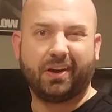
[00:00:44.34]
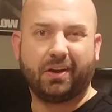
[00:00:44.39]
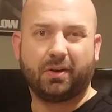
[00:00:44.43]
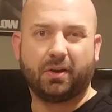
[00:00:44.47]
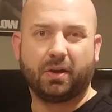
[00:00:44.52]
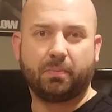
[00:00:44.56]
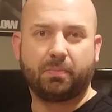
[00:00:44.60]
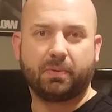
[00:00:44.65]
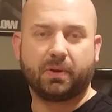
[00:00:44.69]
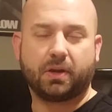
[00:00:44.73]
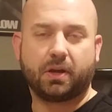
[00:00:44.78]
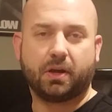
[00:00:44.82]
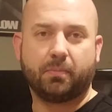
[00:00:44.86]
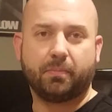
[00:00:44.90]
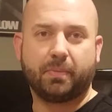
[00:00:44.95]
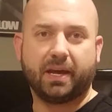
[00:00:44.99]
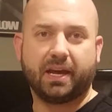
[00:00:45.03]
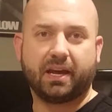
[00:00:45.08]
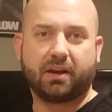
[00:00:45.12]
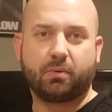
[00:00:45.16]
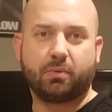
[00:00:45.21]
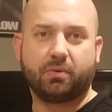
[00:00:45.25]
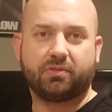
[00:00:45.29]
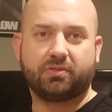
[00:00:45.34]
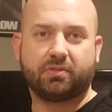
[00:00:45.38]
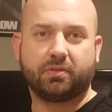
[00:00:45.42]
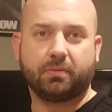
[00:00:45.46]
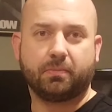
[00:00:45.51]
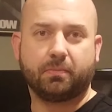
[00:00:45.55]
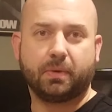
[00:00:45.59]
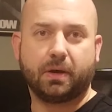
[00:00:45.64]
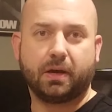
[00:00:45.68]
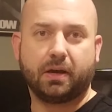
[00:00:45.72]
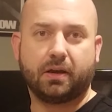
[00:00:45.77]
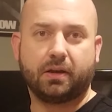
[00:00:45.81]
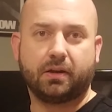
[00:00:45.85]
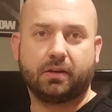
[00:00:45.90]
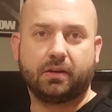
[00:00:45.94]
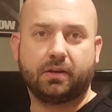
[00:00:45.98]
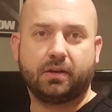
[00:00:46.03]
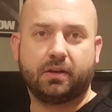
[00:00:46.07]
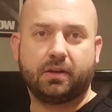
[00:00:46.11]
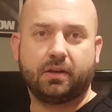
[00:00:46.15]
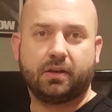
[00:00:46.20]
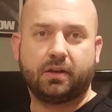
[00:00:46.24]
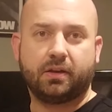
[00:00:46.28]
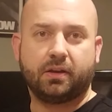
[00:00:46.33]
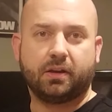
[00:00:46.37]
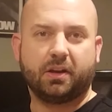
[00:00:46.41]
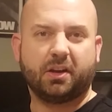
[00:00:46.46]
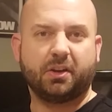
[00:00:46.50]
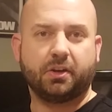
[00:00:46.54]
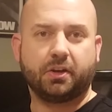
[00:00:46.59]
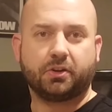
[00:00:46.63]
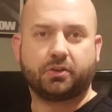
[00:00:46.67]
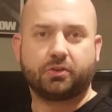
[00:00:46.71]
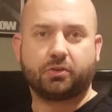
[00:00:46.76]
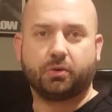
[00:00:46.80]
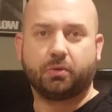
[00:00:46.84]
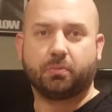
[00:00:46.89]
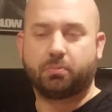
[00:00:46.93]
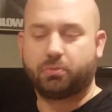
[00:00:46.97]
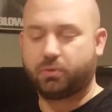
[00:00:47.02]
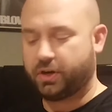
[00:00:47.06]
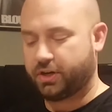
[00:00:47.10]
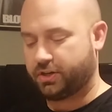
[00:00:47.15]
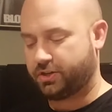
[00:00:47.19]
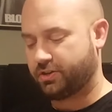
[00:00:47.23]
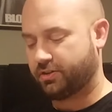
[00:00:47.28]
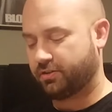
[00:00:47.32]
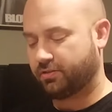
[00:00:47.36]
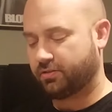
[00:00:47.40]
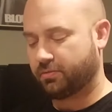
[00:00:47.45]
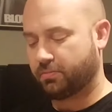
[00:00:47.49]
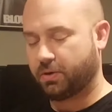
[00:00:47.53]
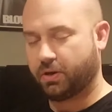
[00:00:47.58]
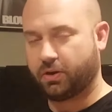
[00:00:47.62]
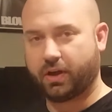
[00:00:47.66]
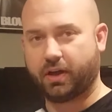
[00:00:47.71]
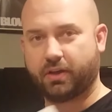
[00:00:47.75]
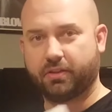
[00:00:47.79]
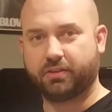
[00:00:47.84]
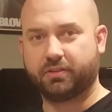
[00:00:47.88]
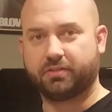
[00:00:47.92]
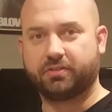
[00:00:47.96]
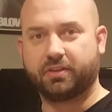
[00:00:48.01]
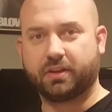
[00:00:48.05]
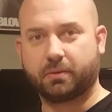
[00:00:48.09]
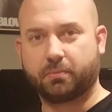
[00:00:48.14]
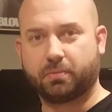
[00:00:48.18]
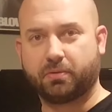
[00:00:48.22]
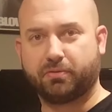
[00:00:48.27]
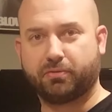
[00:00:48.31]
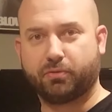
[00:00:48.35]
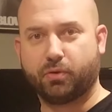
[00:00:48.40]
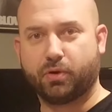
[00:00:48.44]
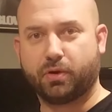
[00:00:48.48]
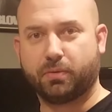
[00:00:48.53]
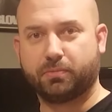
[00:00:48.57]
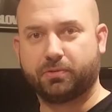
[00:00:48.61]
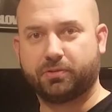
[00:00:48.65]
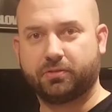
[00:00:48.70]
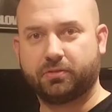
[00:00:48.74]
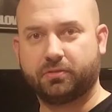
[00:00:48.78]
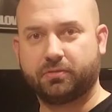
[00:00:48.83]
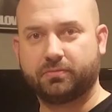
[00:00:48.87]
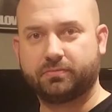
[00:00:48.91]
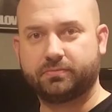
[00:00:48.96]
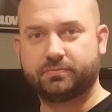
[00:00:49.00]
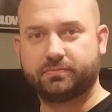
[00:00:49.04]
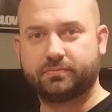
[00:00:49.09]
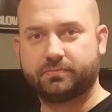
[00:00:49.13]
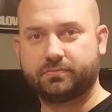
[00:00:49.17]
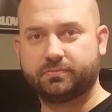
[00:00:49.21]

fire it up and come back with some initial impressions about how this thing performs.